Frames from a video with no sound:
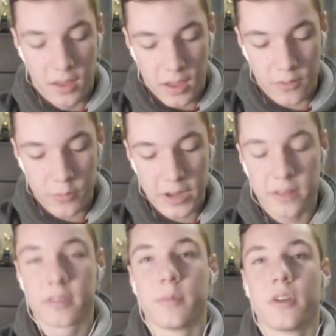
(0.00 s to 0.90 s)
if we
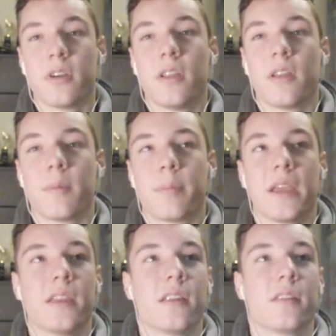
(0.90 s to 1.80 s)
get some good
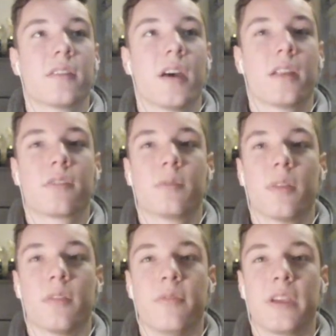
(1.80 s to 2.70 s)
painted exotics
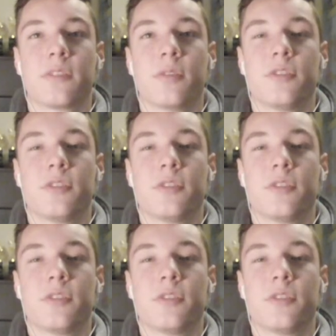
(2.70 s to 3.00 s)
around the Victory